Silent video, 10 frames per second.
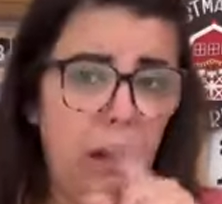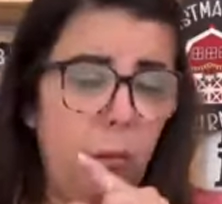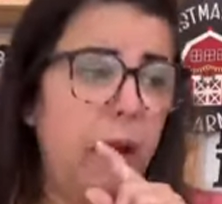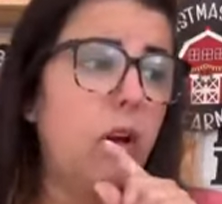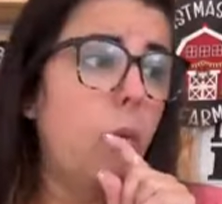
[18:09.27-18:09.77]

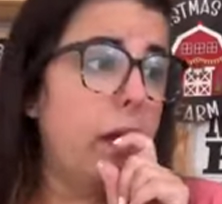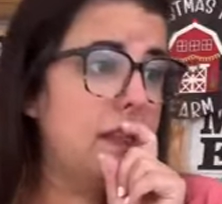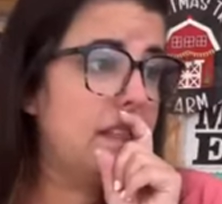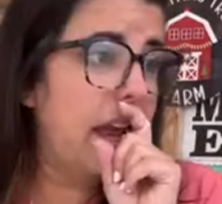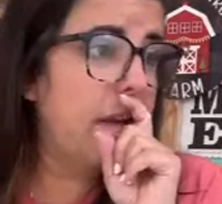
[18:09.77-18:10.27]
It'll be on
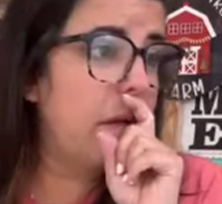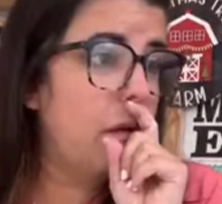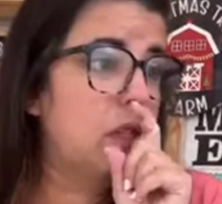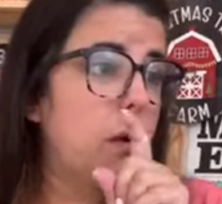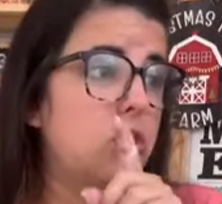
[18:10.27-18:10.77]
Wednesday.
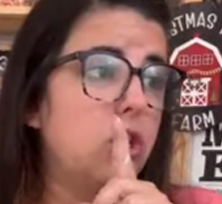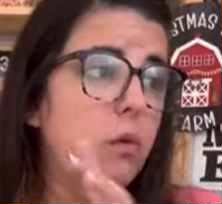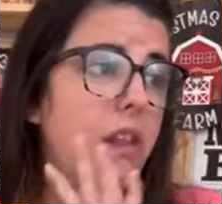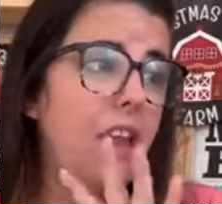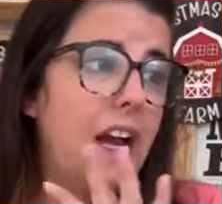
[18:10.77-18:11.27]
I was supposed to
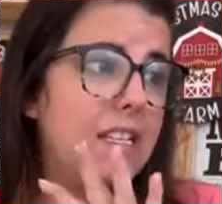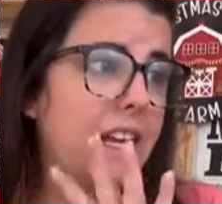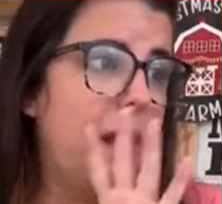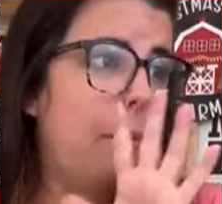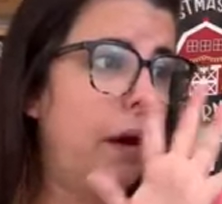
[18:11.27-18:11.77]
do one last
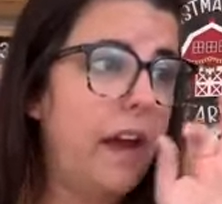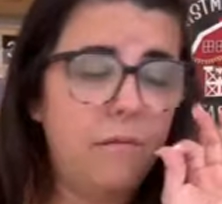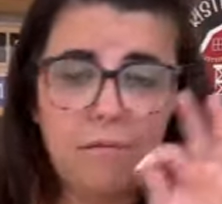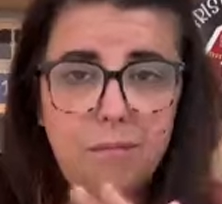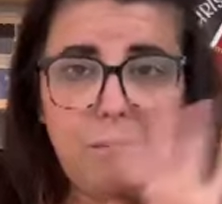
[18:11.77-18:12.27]
night,
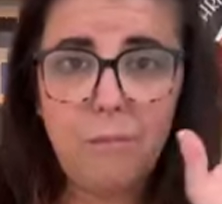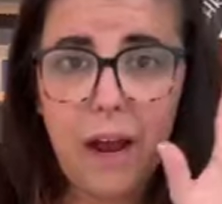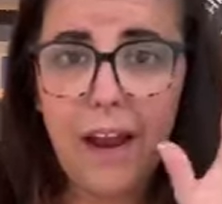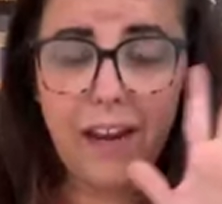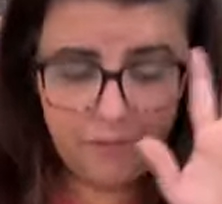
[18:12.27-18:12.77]
but
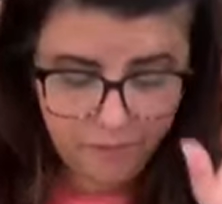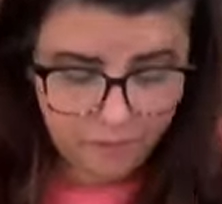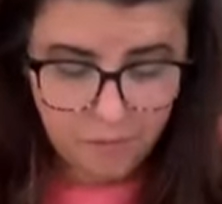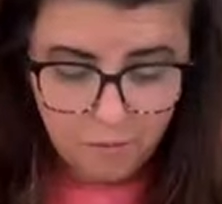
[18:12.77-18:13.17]
my